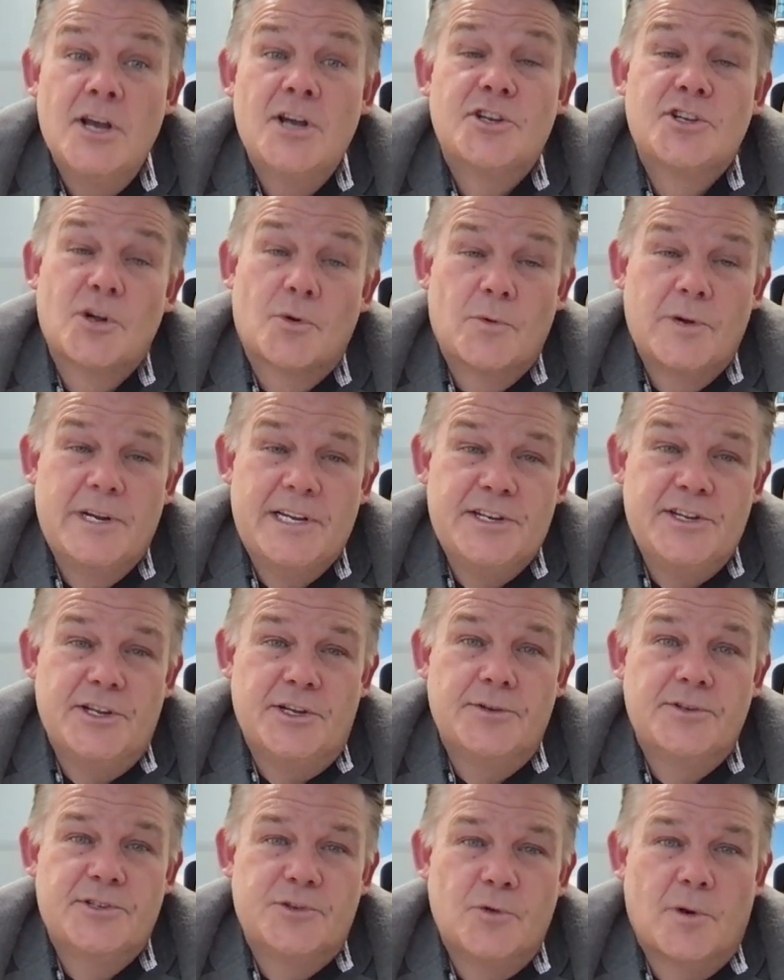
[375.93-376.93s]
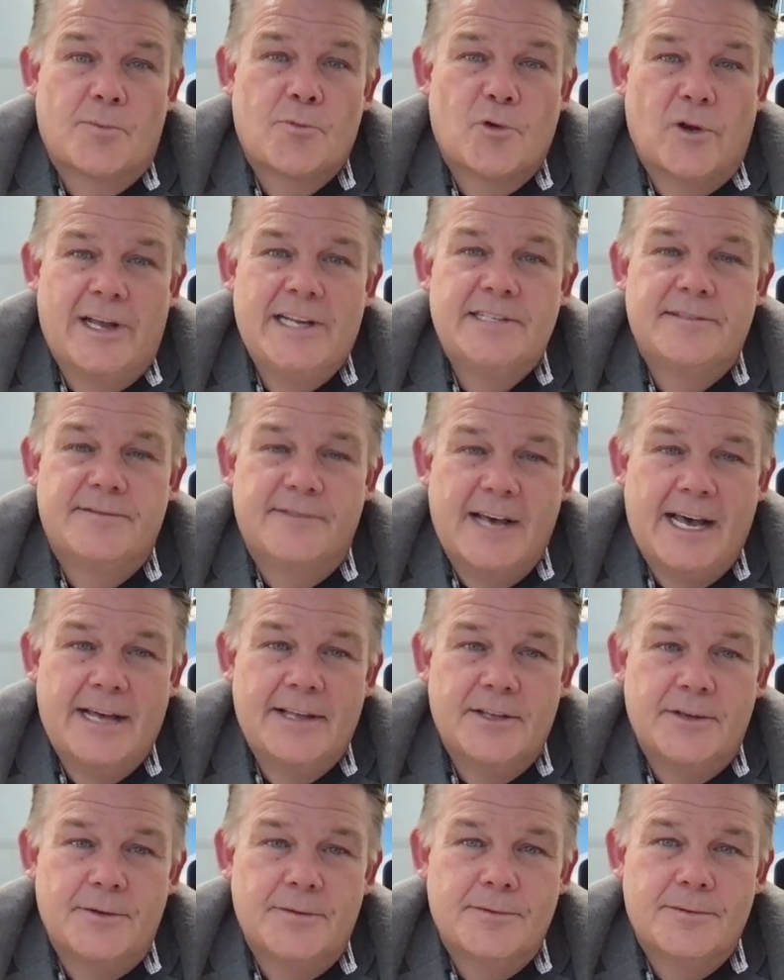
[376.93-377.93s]
to reduce to appraised
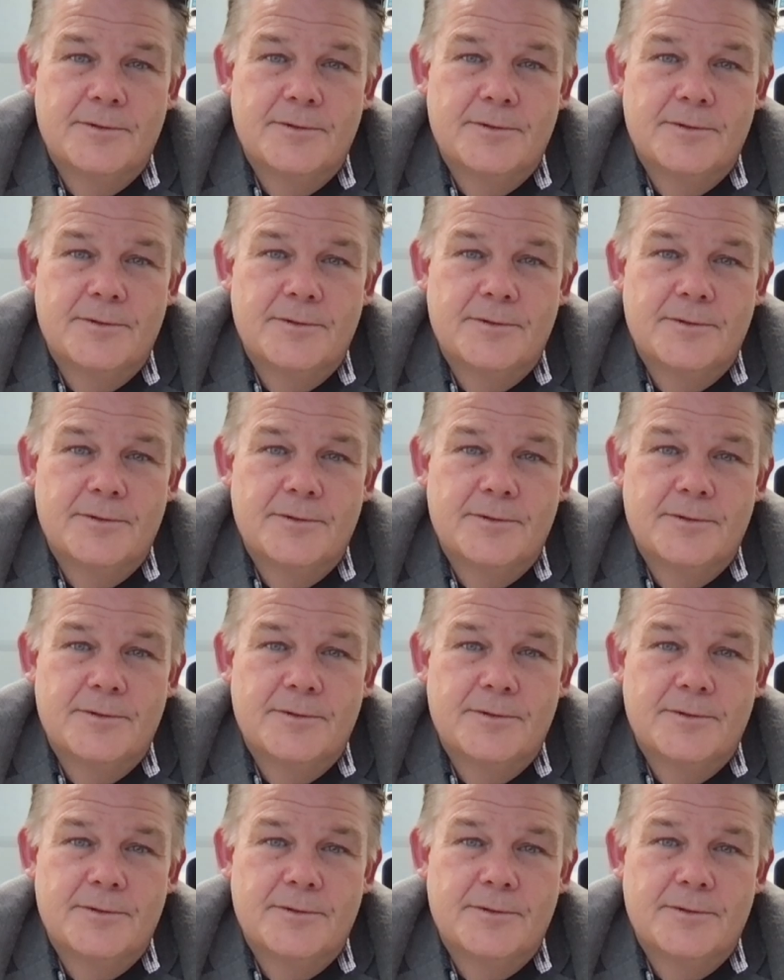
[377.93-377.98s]
value.